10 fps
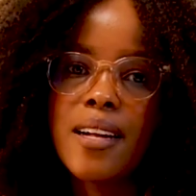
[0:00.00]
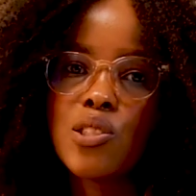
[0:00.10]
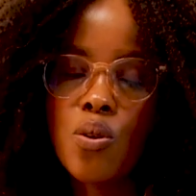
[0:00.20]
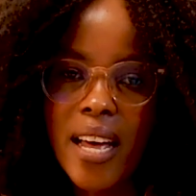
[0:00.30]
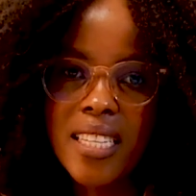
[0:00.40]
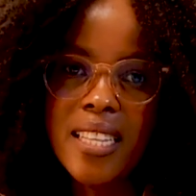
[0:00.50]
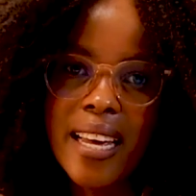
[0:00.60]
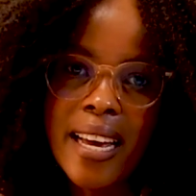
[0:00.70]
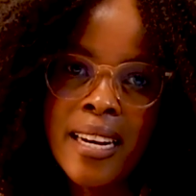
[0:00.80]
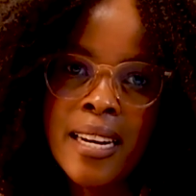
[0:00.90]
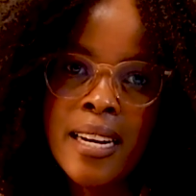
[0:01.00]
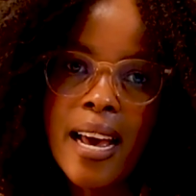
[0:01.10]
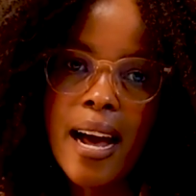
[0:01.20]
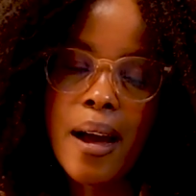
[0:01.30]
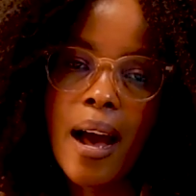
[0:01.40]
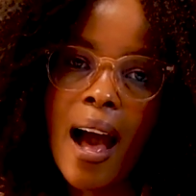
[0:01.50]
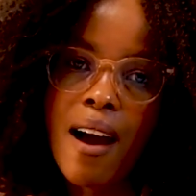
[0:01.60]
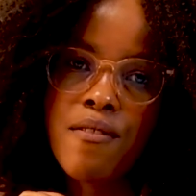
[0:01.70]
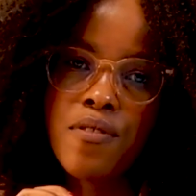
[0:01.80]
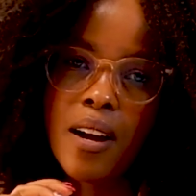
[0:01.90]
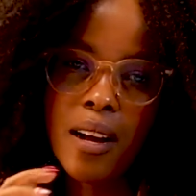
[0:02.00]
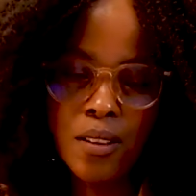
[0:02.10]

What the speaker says: so that they can have